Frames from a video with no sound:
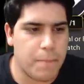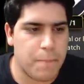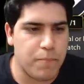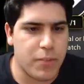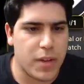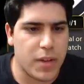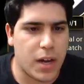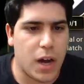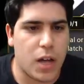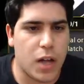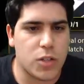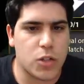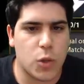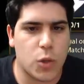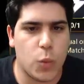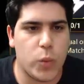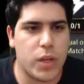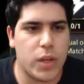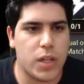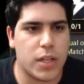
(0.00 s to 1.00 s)
Also
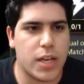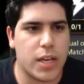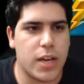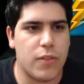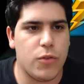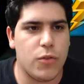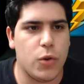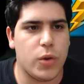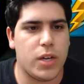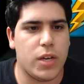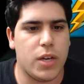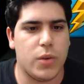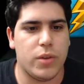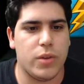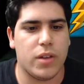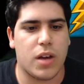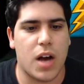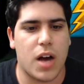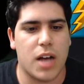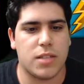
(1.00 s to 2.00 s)
will give you here in the
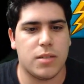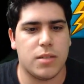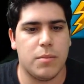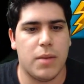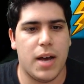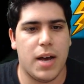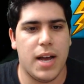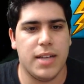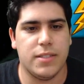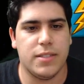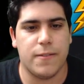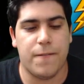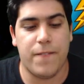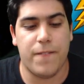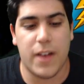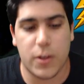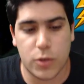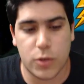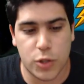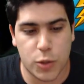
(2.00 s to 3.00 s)
customize the
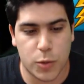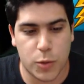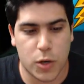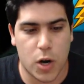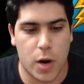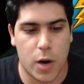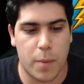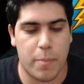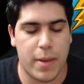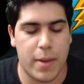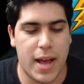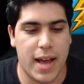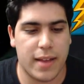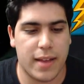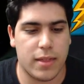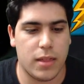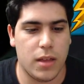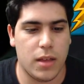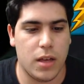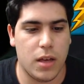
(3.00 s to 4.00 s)
Founders card
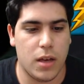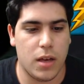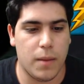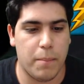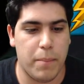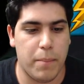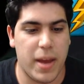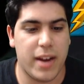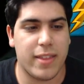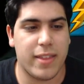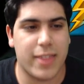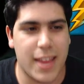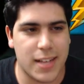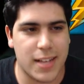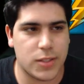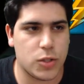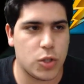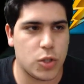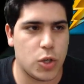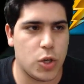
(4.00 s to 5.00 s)
pack, the beta
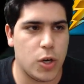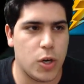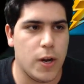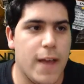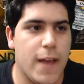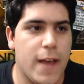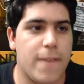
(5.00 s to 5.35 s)
tester.